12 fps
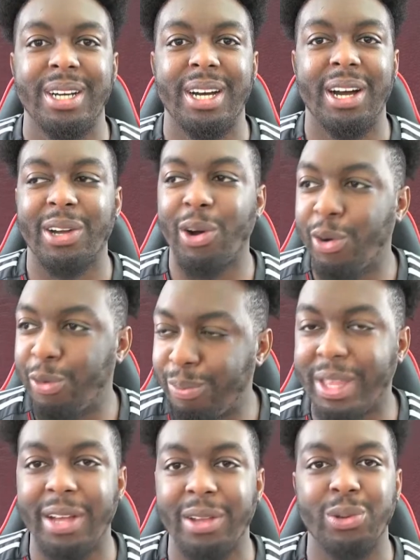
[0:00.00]
a goal from
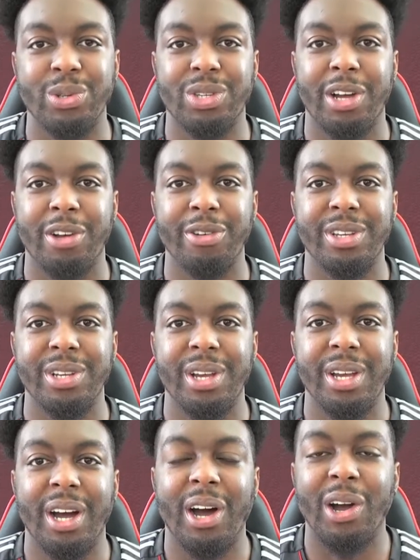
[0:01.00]
Daniel Sturridge,
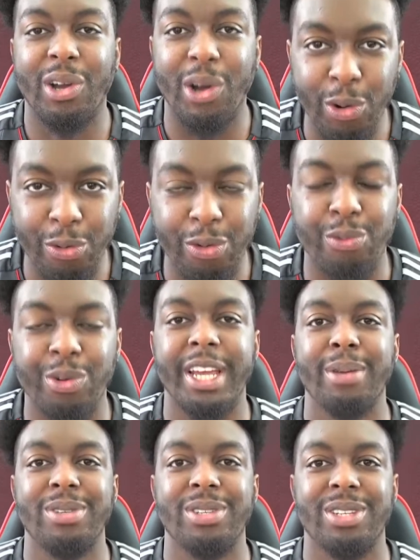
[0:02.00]
a goal from
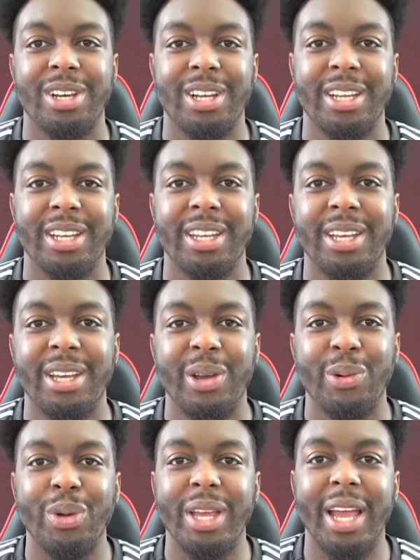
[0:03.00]
Raheem Sterling.
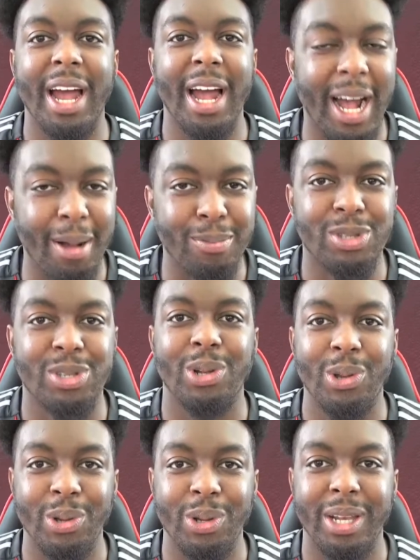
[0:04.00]
We
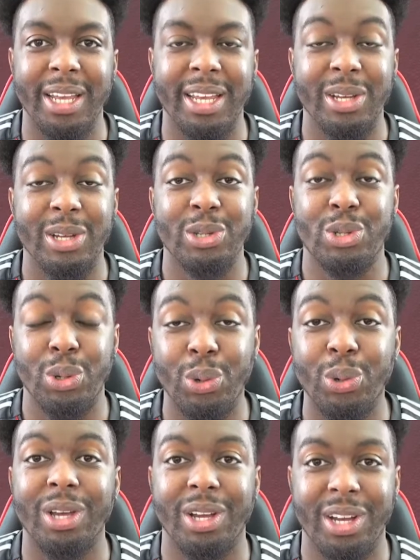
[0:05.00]
absolutely
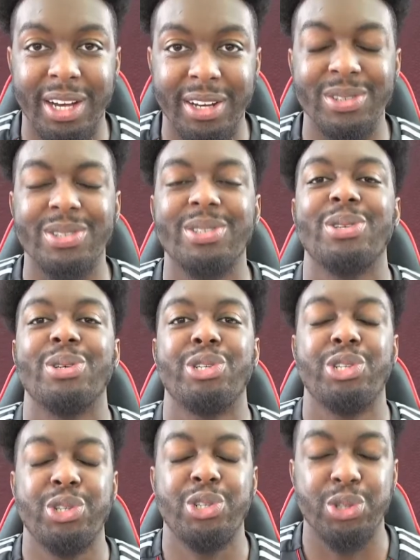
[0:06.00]
tore the Gunners to
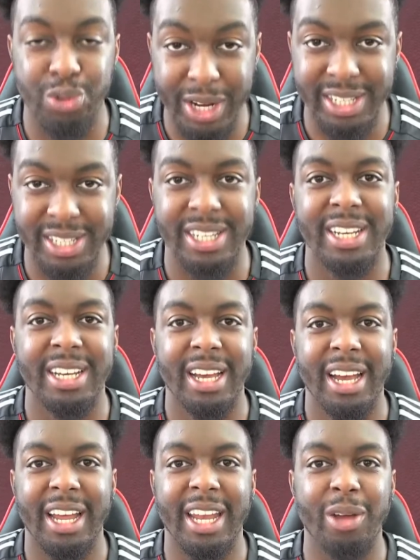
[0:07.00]
shreds.
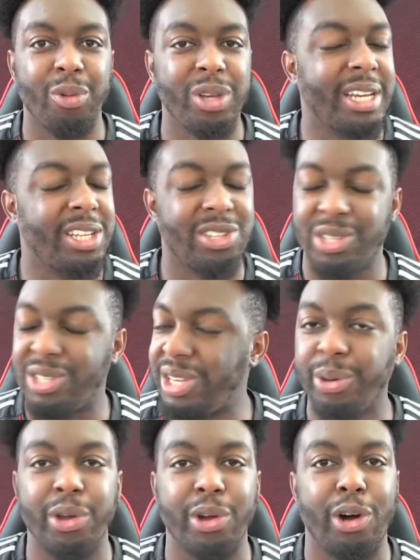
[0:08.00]
And then we just
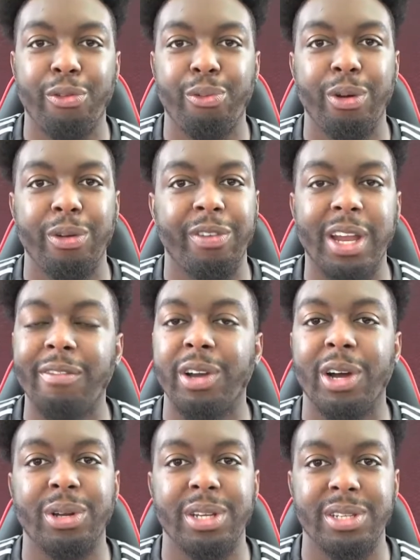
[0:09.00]
sealed it off with another
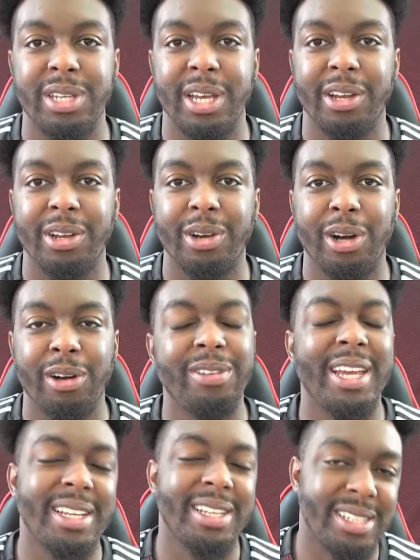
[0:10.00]
goal in the second half.
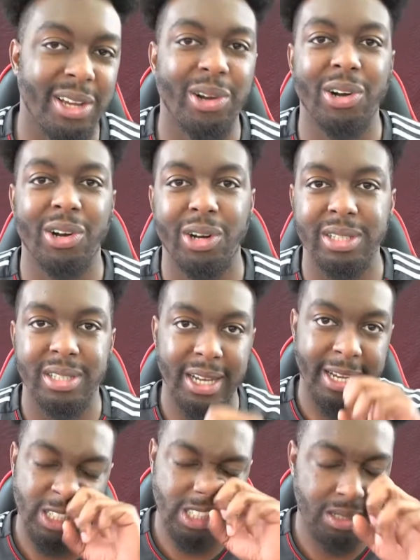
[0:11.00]
Yes, they got a
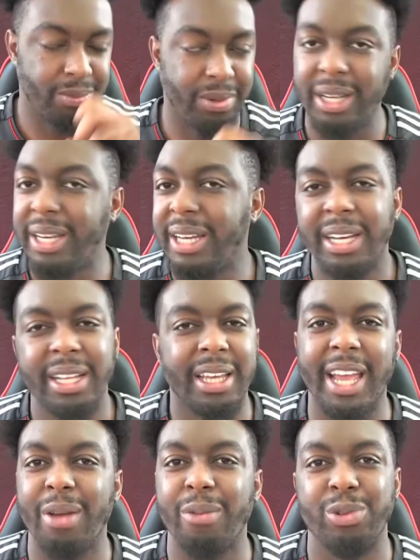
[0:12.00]
consolation, but the
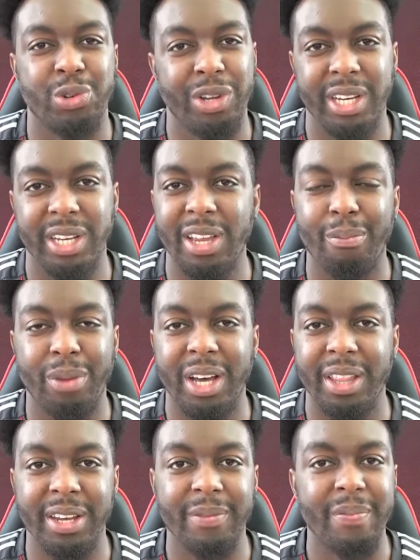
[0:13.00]
game was already done by
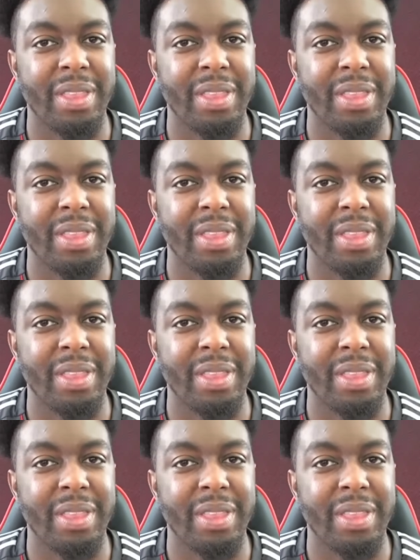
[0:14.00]
then.